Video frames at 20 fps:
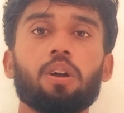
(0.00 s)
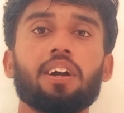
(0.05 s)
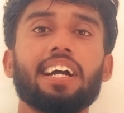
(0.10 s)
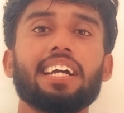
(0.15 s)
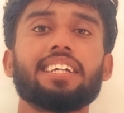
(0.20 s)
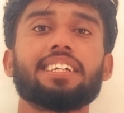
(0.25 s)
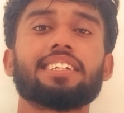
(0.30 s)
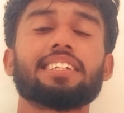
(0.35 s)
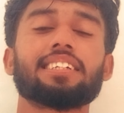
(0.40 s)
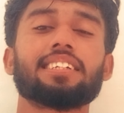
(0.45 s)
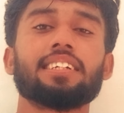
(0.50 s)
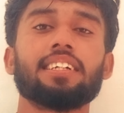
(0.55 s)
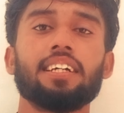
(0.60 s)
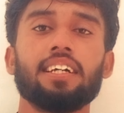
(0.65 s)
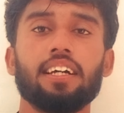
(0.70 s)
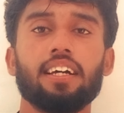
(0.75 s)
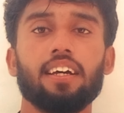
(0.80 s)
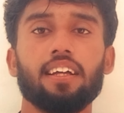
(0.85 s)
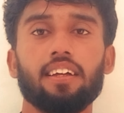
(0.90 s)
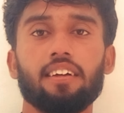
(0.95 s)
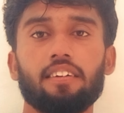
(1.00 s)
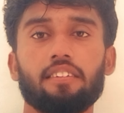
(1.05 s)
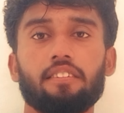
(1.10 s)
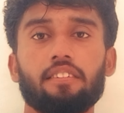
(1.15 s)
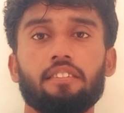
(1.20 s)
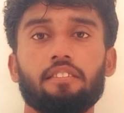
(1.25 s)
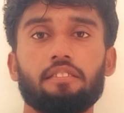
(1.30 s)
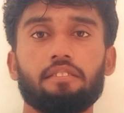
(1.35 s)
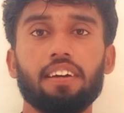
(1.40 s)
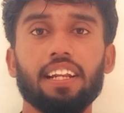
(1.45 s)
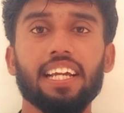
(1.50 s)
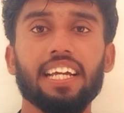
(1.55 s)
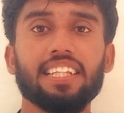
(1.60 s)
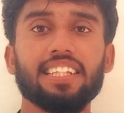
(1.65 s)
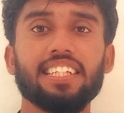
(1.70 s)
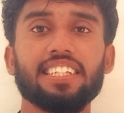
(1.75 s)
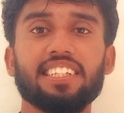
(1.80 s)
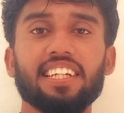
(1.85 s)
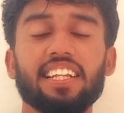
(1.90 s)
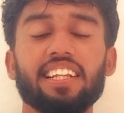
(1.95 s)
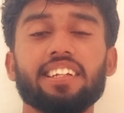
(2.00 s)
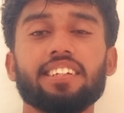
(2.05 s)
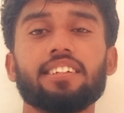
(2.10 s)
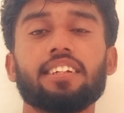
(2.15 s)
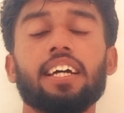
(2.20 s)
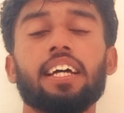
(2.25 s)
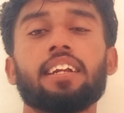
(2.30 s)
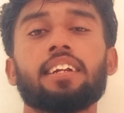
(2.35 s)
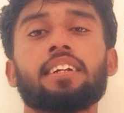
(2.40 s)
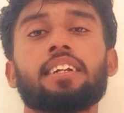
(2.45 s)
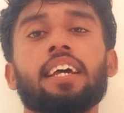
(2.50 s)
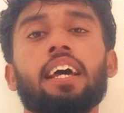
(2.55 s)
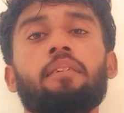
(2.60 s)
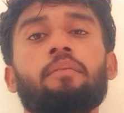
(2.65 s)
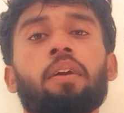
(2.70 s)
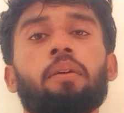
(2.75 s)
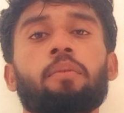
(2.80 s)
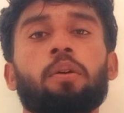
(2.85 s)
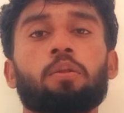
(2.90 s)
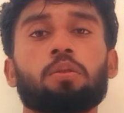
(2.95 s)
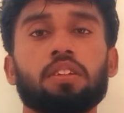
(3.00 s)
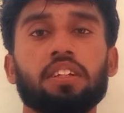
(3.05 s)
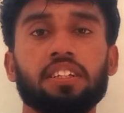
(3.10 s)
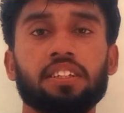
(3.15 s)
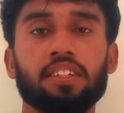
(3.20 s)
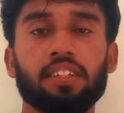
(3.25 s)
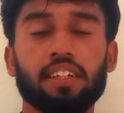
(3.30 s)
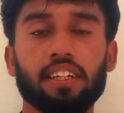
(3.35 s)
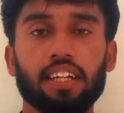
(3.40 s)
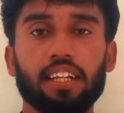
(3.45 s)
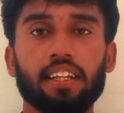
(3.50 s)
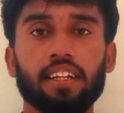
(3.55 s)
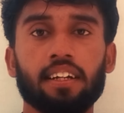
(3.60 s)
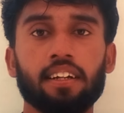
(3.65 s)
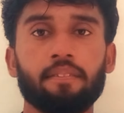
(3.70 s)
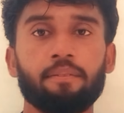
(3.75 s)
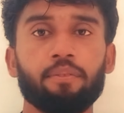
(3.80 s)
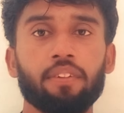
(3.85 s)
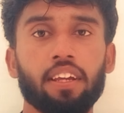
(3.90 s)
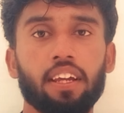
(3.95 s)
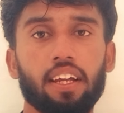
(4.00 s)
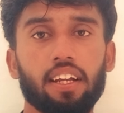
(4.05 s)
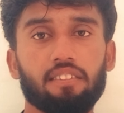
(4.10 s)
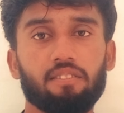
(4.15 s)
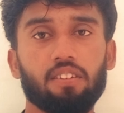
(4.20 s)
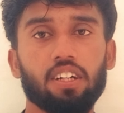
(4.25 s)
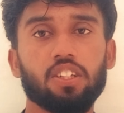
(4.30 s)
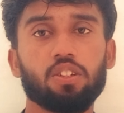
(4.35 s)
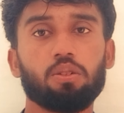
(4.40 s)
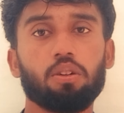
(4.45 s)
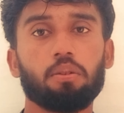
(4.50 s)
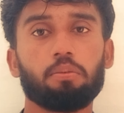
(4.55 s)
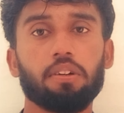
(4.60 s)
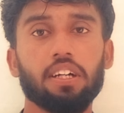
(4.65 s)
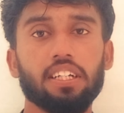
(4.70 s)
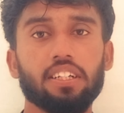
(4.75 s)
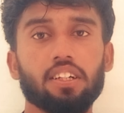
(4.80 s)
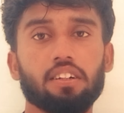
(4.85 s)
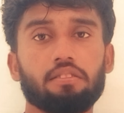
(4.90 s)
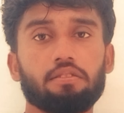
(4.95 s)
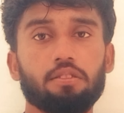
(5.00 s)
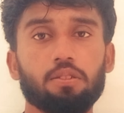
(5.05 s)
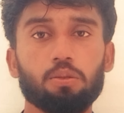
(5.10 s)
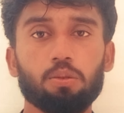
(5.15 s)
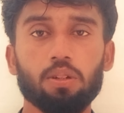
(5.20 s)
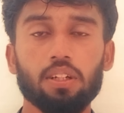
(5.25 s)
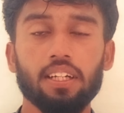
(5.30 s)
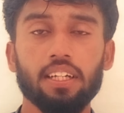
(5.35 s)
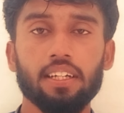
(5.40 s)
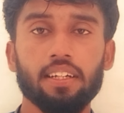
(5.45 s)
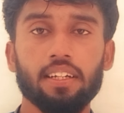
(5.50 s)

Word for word: guys, well guys, this trailer is done. Tell me about this trailer and what's your point of view.